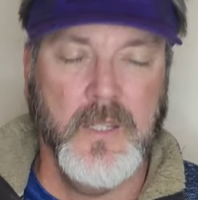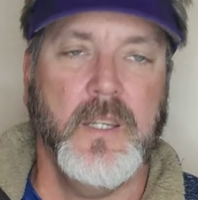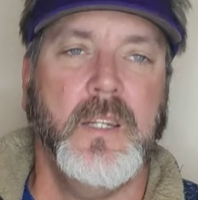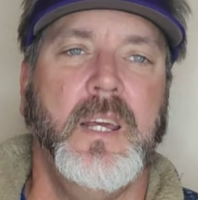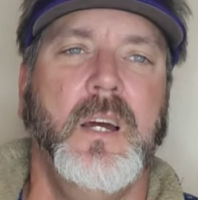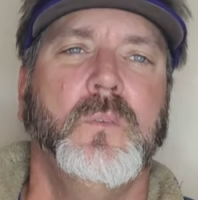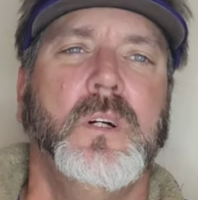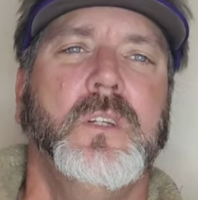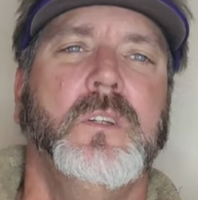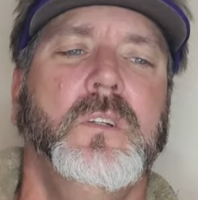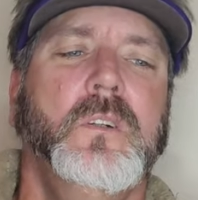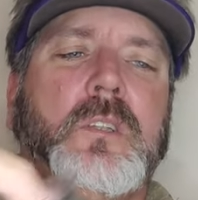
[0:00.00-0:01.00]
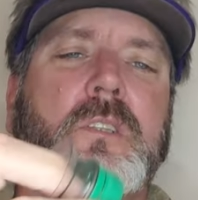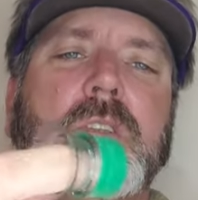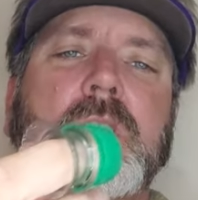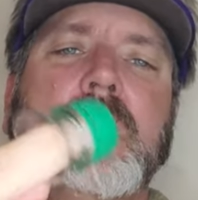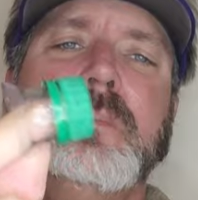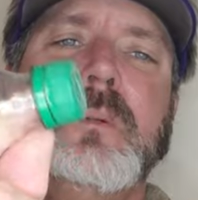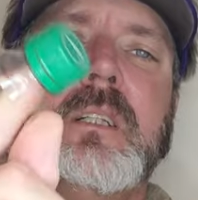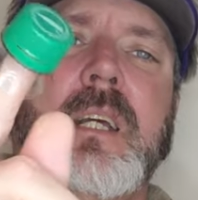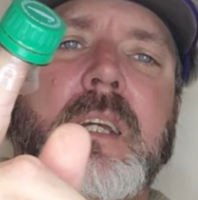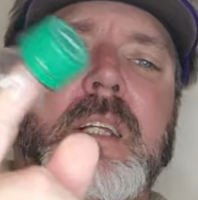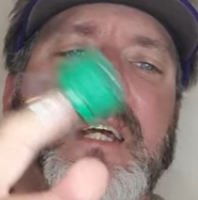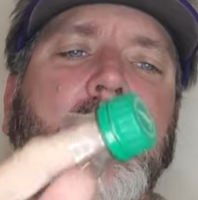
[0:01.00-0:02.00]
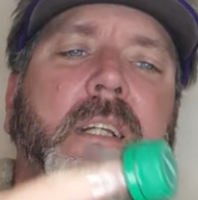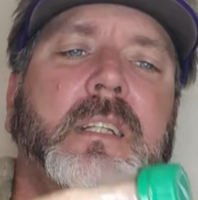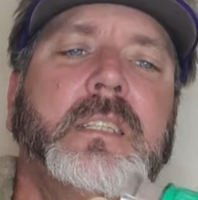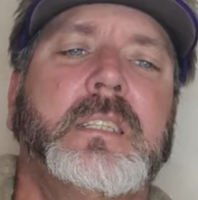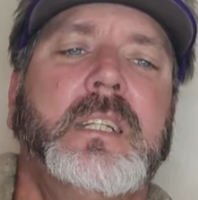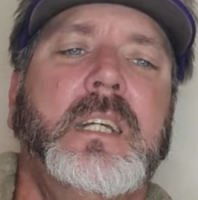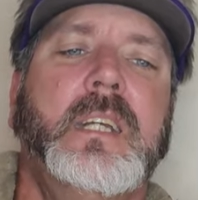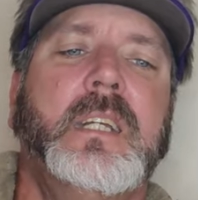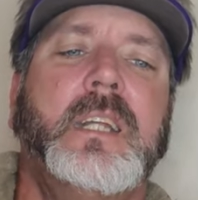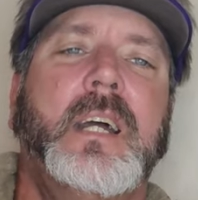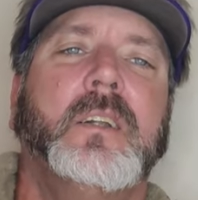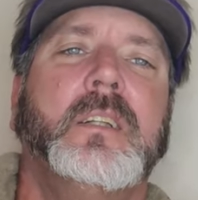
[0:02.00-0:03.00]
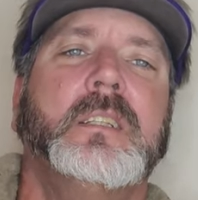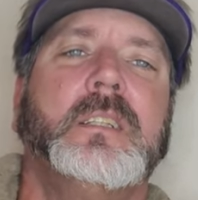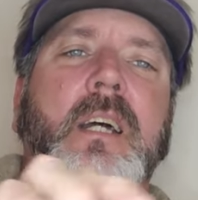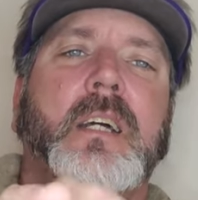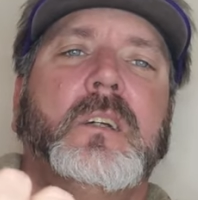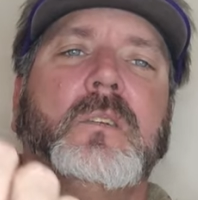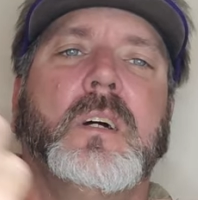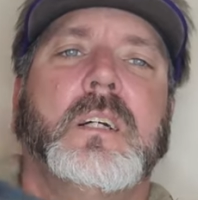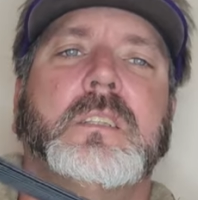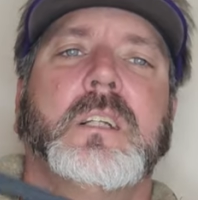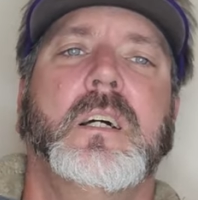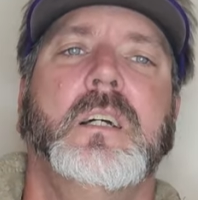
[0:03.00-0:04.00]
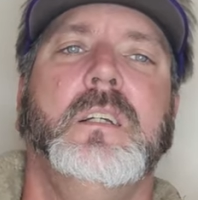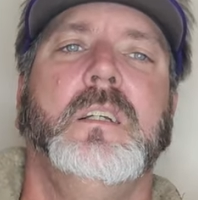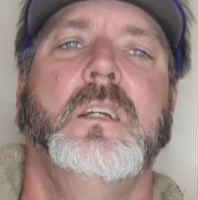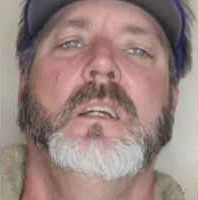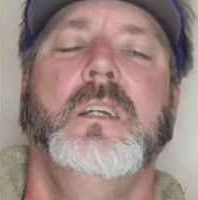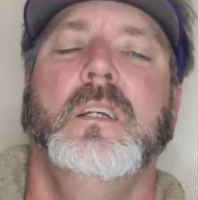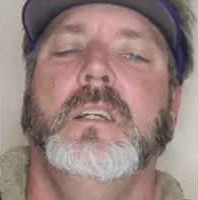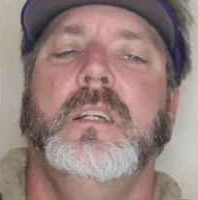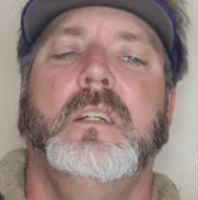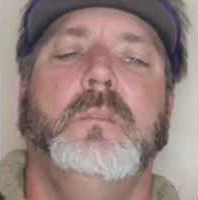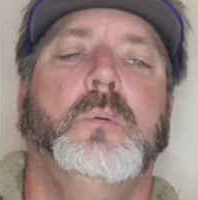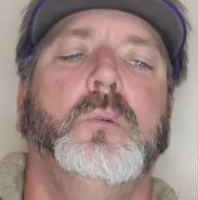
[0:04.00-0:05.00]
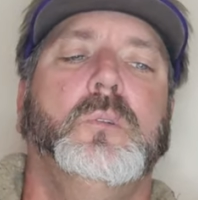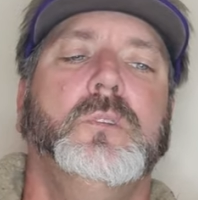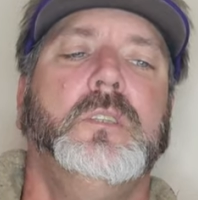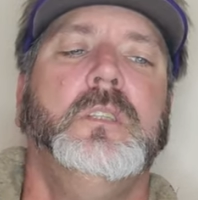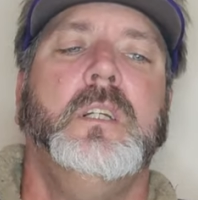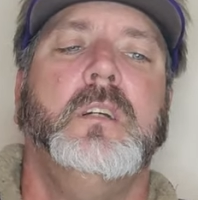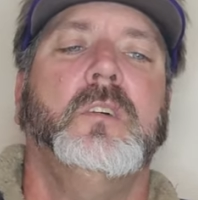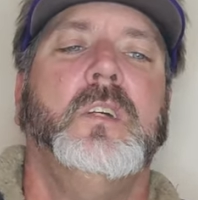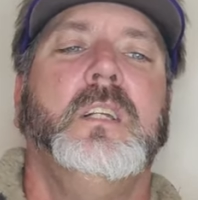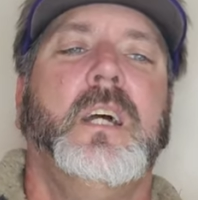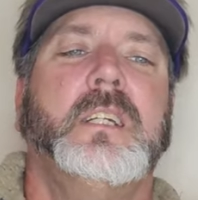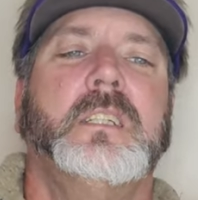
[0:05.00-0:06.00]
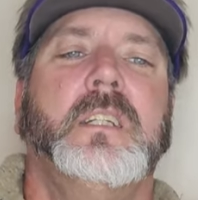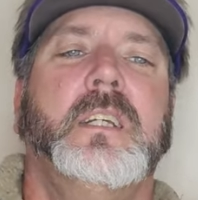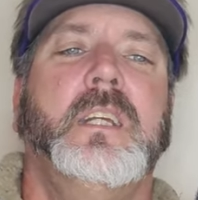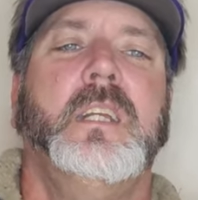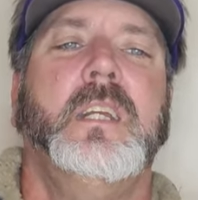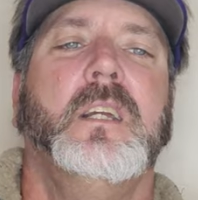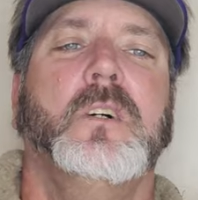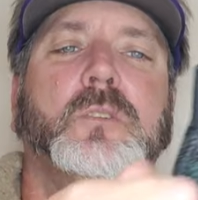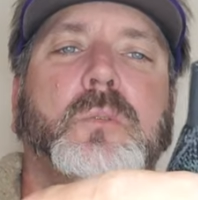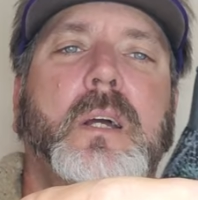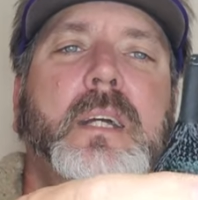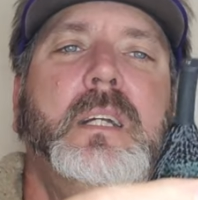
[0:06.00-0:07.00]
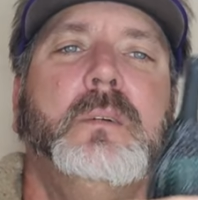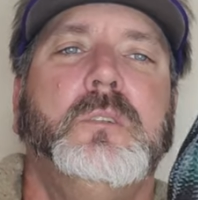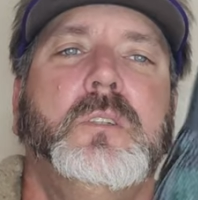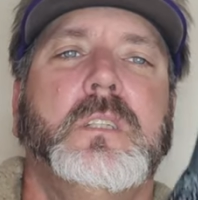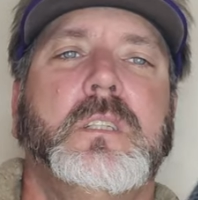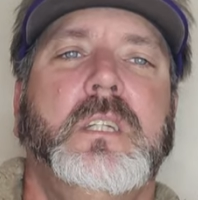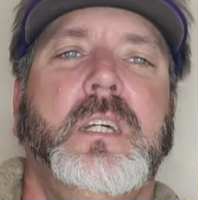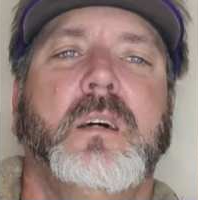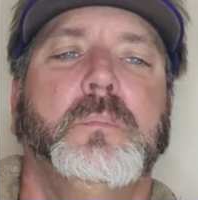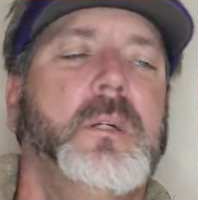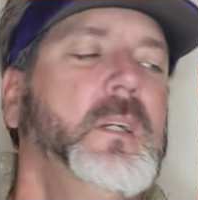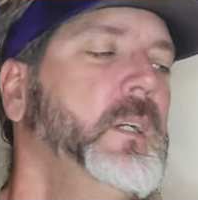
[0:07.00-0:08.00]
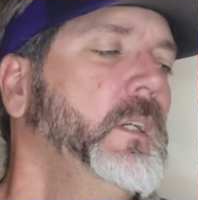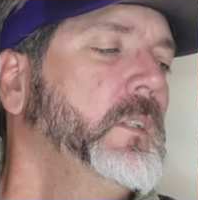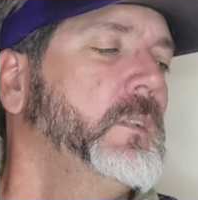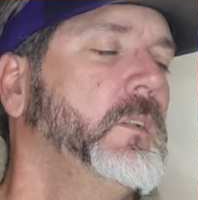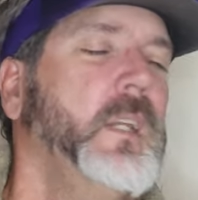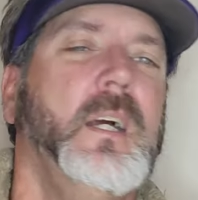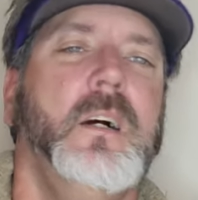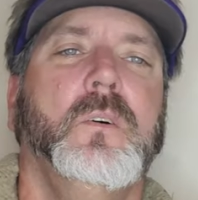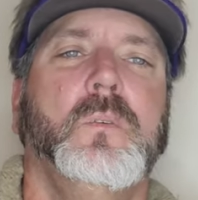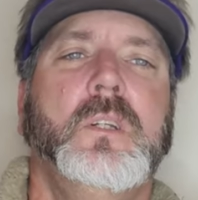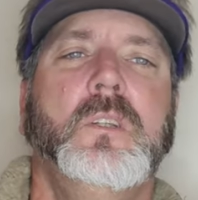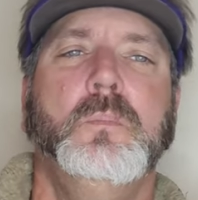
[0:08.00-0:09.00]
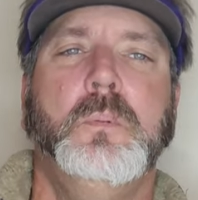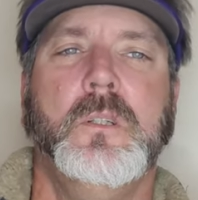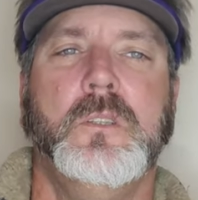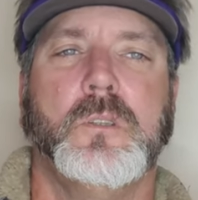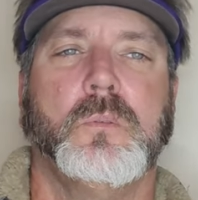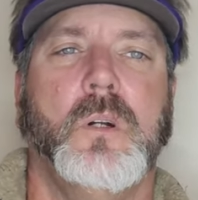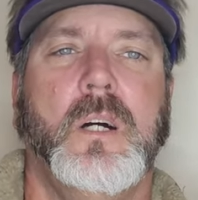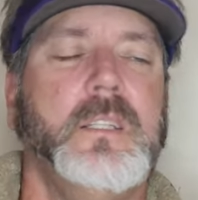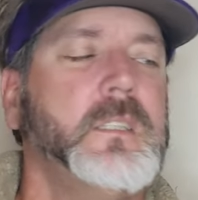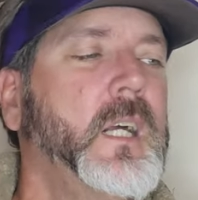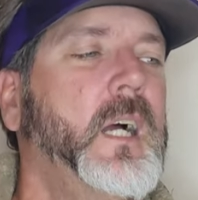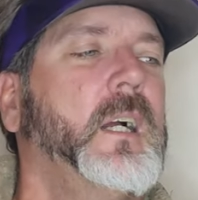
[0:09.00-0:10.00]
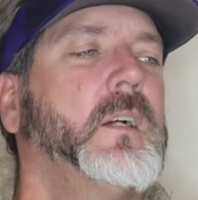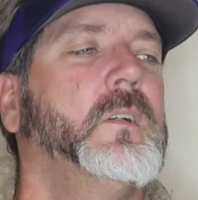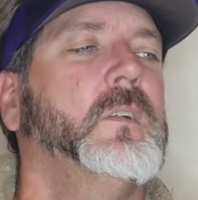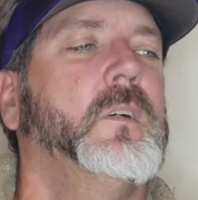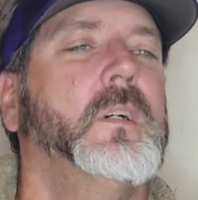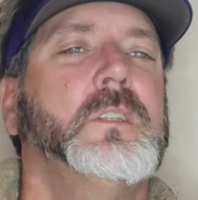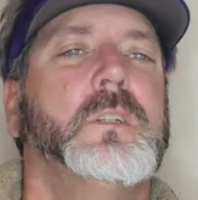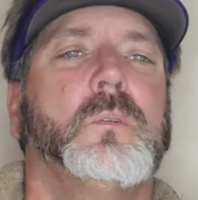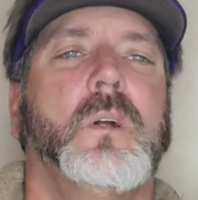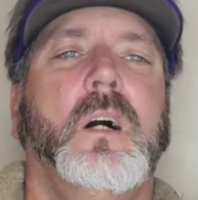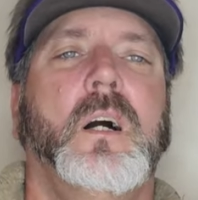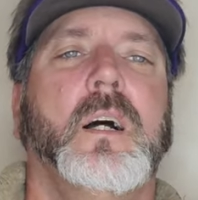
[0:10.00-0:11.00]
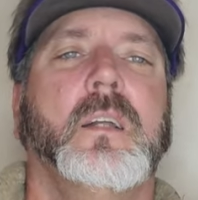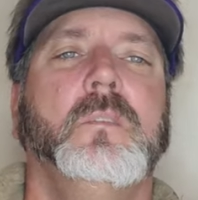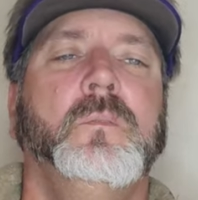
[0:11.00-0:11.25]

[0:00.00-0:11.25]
And now what you do is you simply take that and stick it down inside of your rod sock, and it pulls in there very nicely and it goes right up to the tip. So now, when you put your rod sock on your rod,